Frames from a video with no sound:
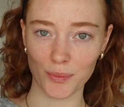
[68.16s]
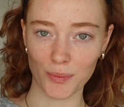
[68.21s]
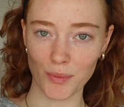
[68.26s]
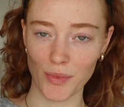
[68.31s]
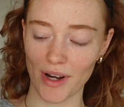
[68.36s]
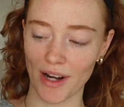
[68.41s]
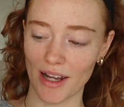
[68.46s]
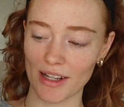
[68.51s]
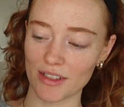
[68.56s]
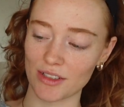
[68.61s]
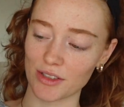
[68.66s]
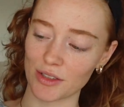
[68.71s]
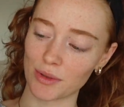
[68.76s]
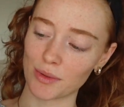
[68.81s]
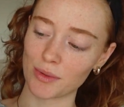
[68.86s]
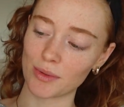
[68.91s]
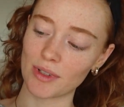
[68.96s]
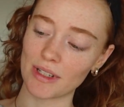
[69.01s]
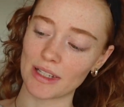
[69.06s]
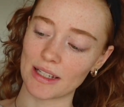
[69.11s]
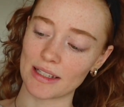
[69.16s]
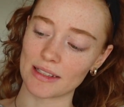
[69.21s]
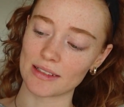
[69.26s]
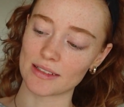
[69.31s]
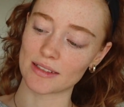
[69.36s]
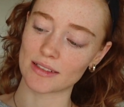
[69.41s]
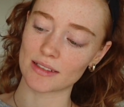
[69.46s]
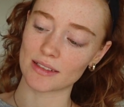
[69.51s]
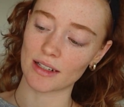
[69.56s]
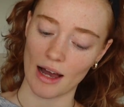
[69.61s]
what I do
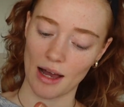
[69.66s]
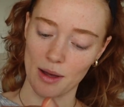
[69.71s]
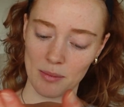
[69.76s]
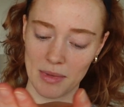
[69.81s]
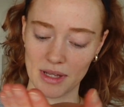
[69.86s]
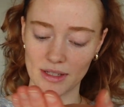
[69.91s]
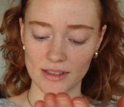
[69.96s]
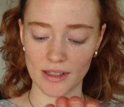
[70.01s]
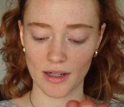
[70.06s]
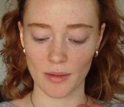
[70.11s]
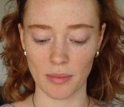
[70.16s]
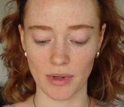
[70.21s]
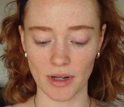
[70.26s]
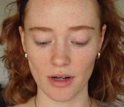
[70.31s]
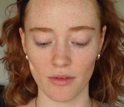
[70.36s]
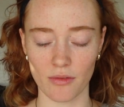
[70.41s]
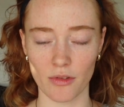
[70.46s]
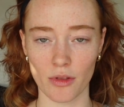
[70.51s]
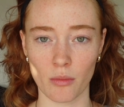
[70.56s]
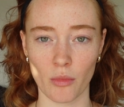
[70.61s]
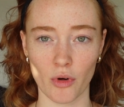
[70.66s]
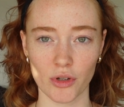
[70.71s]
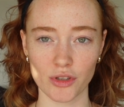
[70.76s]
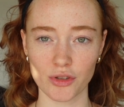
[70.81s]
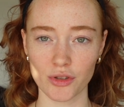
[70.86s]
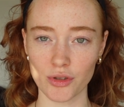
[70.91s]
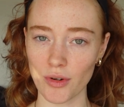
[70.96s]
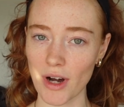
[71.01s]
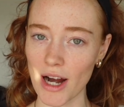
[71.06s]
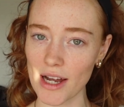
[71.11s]
is I mix a bit of the
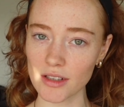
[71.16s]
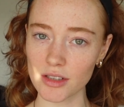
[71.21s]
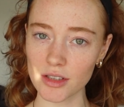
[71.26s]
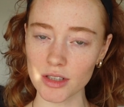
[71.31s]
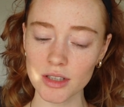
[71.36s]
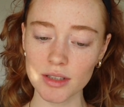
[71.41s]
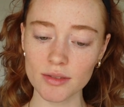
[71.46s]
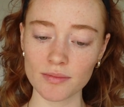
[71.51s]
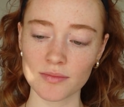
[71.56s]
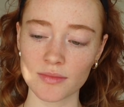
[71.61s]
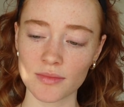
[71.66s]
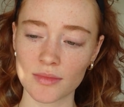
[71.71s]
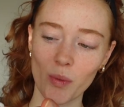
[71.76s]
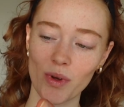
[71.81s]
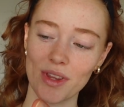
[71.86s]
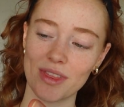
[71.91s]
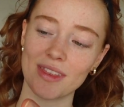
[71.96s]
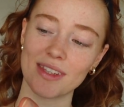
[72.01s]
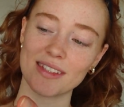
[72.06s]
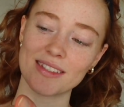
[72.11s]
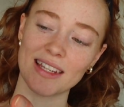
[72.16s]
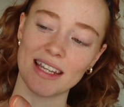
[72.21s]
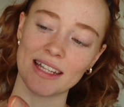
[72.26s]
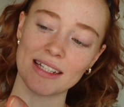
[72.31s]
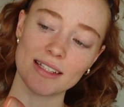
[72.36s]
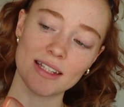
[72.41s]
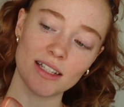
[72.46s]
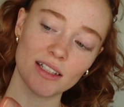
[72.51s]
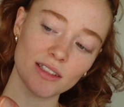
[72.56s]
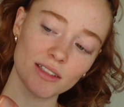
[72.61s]
moisturizer with the skin
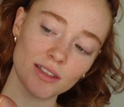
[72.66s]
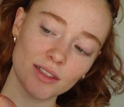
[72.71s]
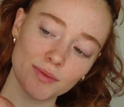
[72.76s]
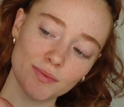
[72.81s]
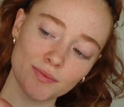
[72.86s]
tint,